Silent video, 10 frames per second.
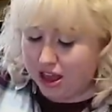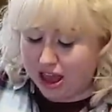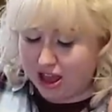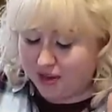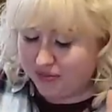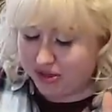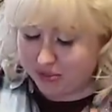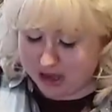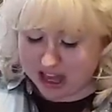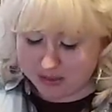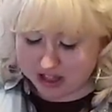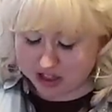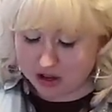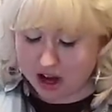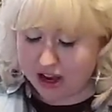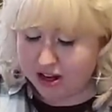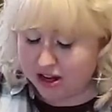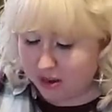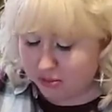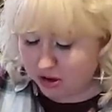and the baby's crying,
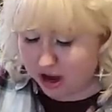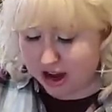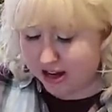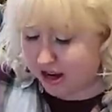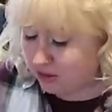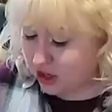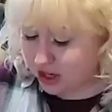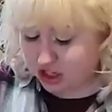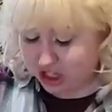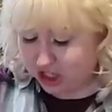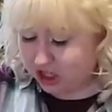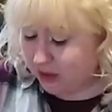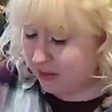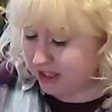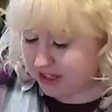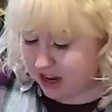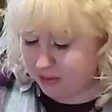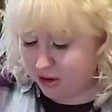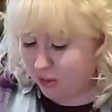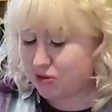and I'm crying, and I'm trying to change the baby's
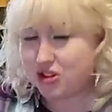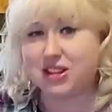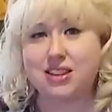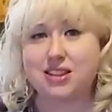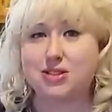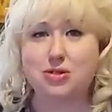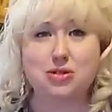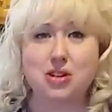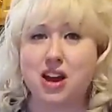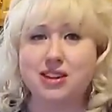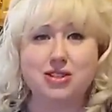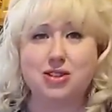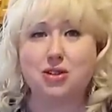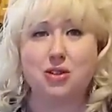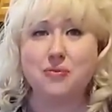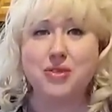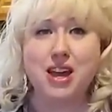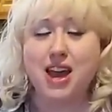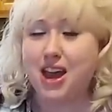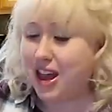diaper, and we were just like this little crying circle.
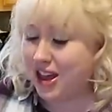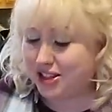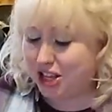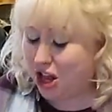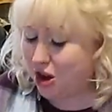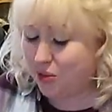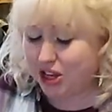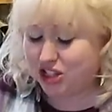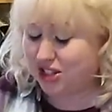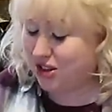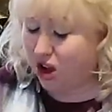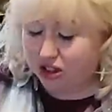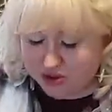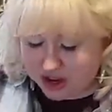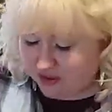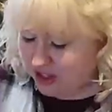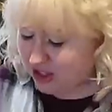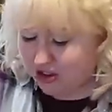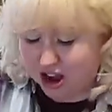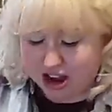And so we just, all three of us
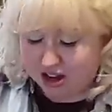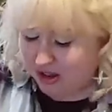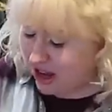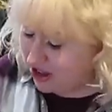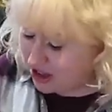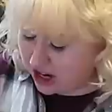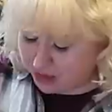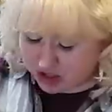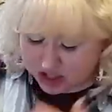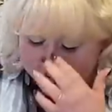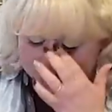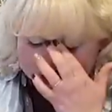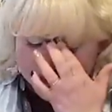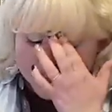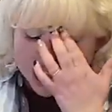cried, and we got the diaper changed,